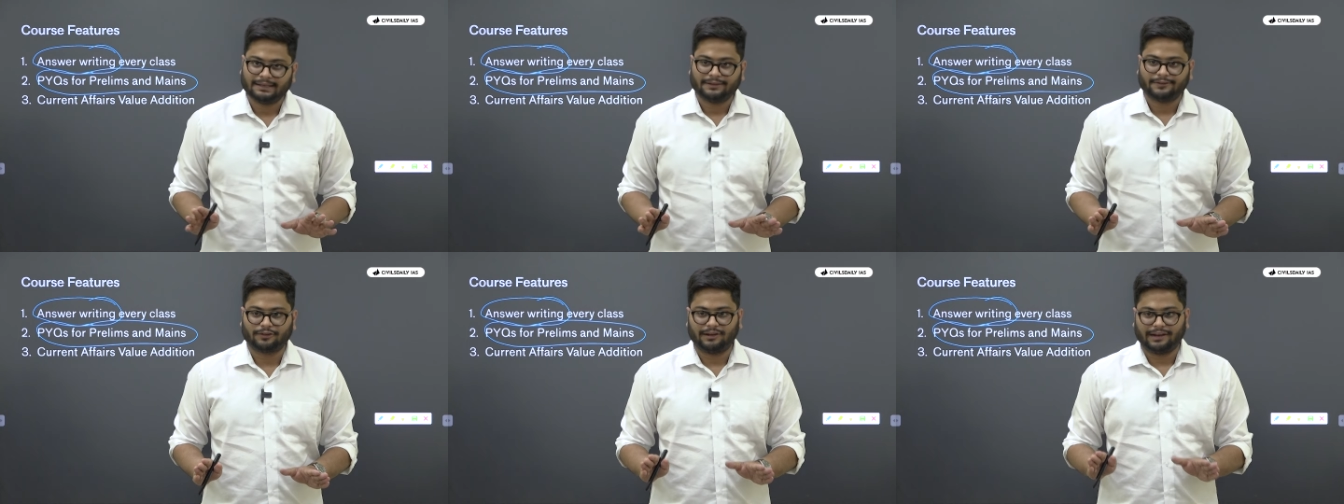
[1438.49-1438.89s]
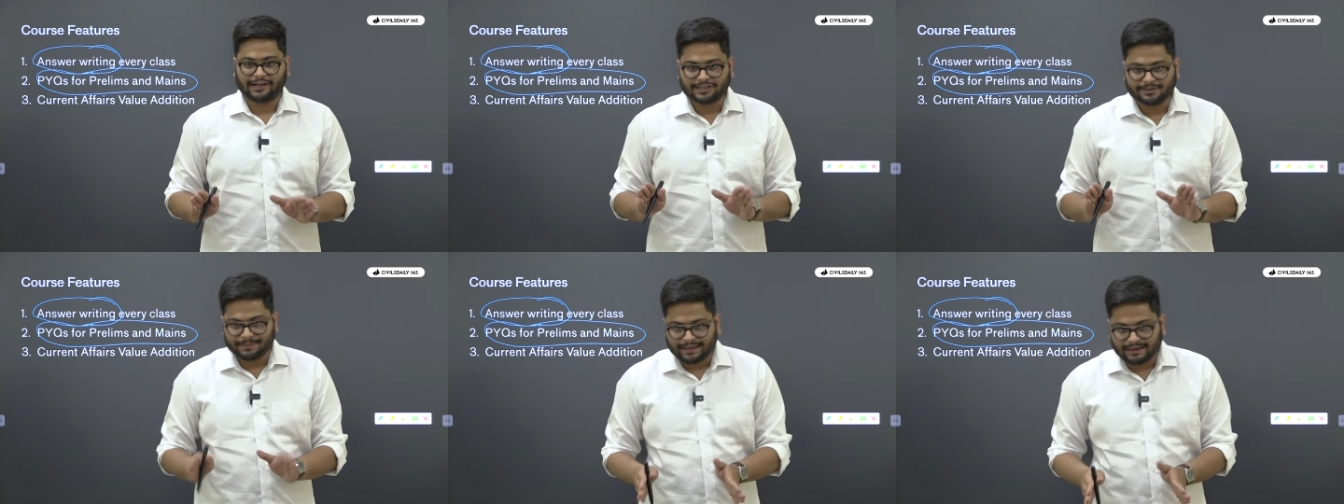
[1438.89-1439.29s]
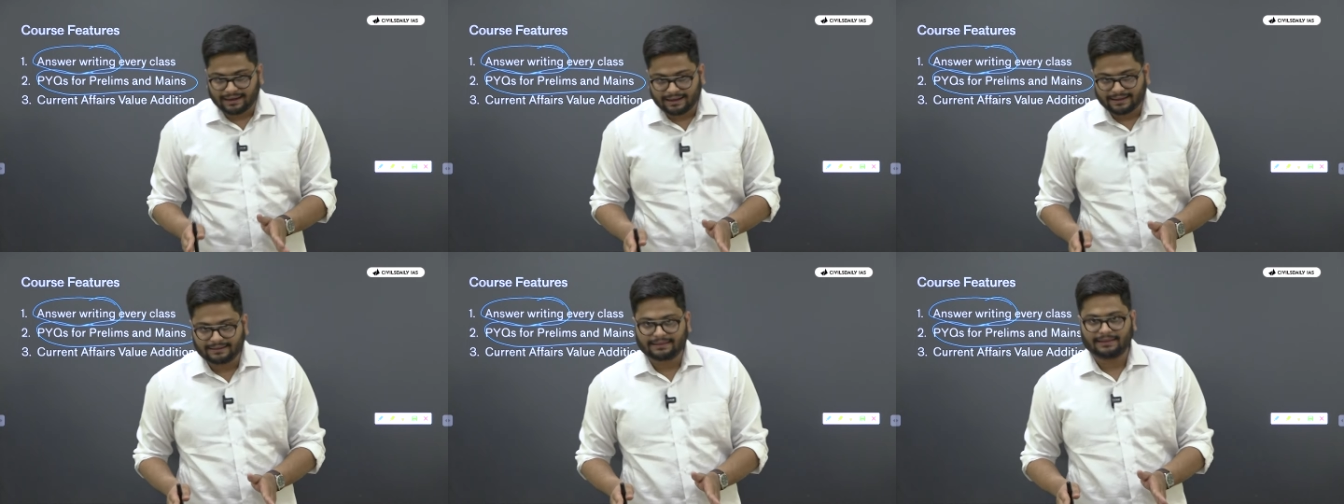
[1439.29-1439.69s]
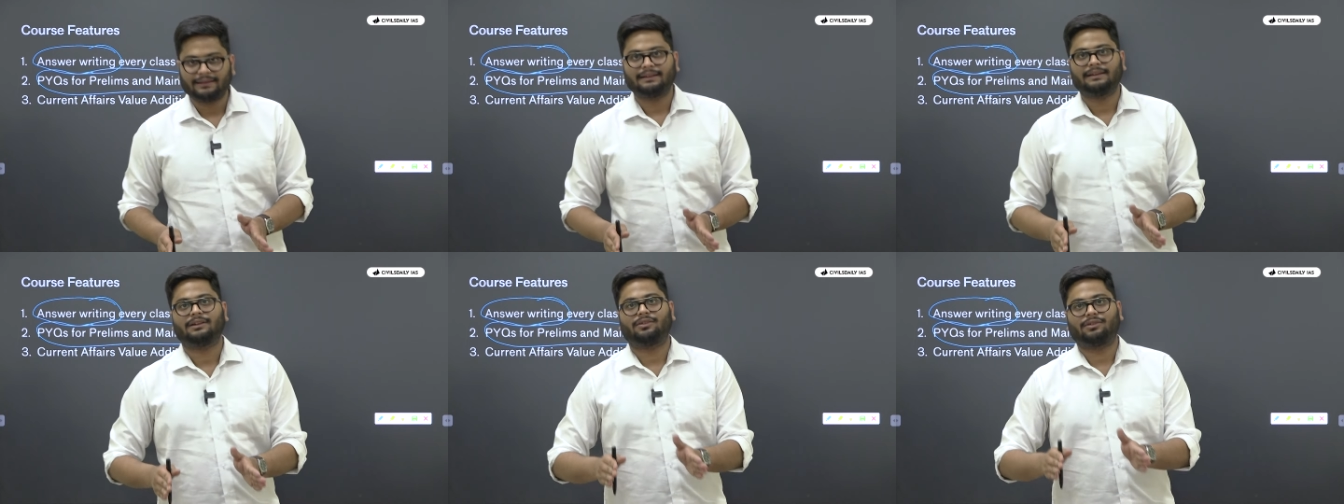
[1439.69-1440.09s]
So Laxmikanth
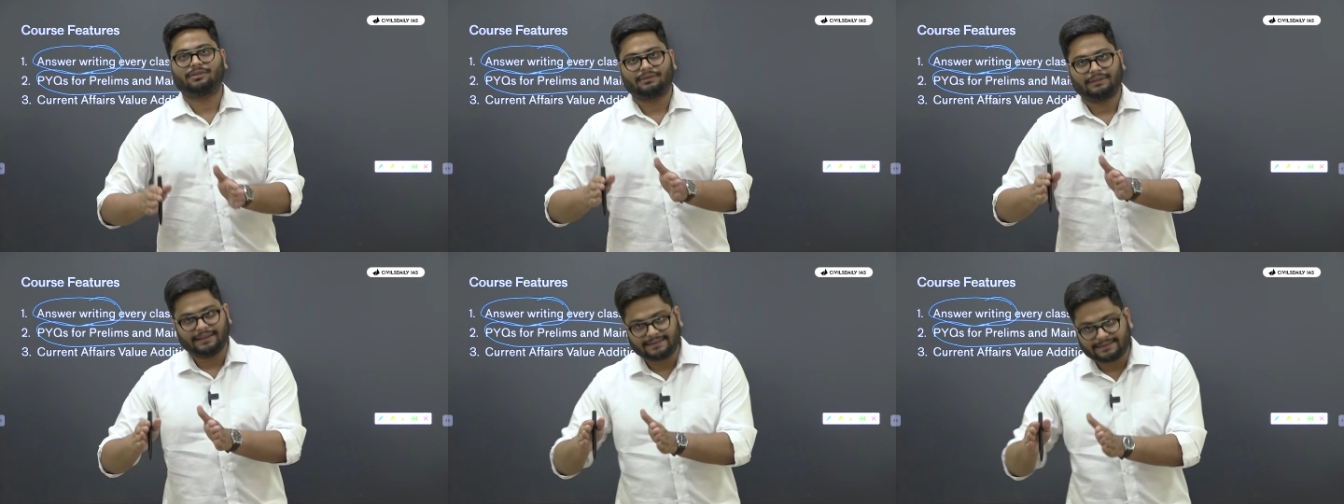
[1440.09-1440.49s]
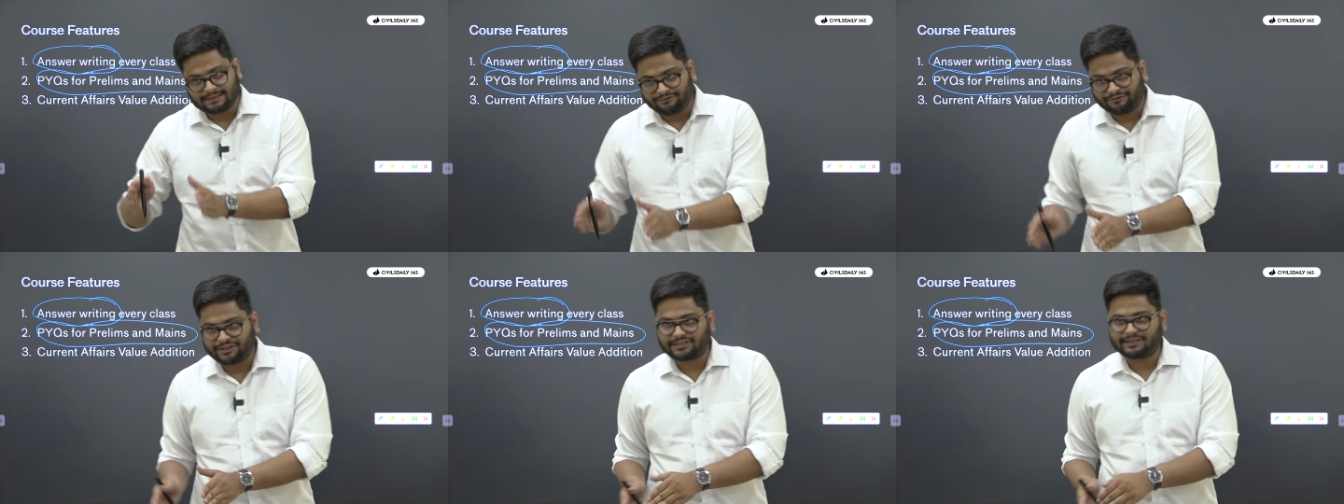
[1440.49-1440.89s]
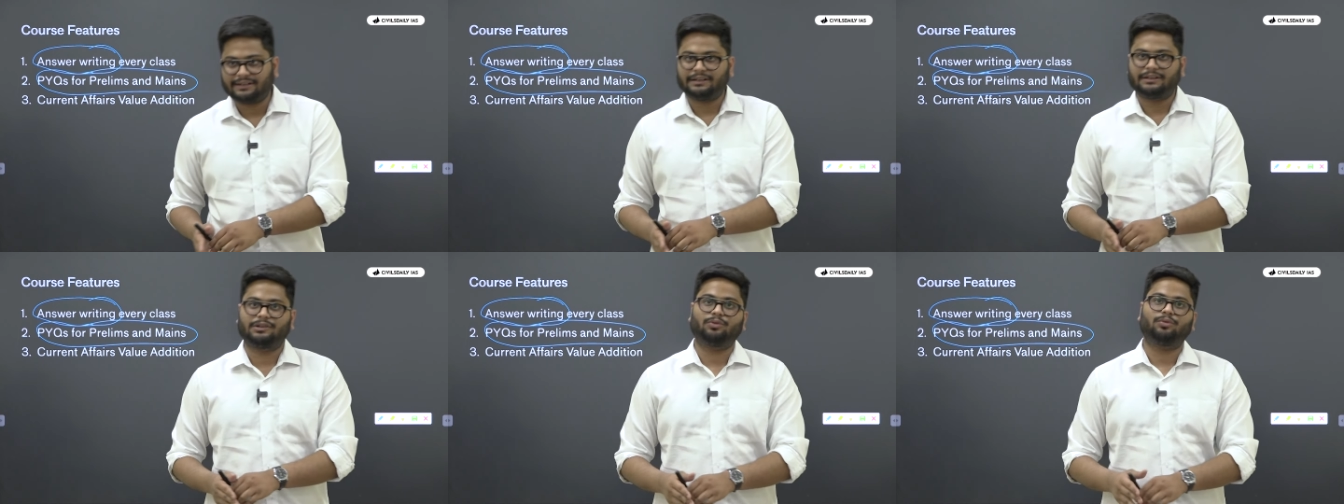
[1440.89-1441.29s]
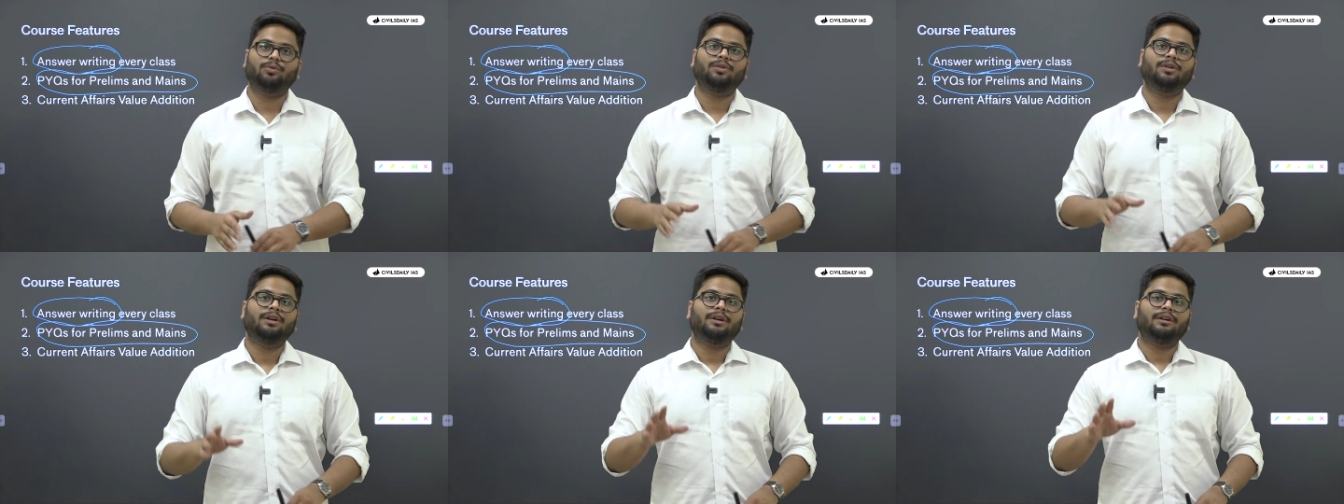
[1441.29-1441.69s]
is sufficient to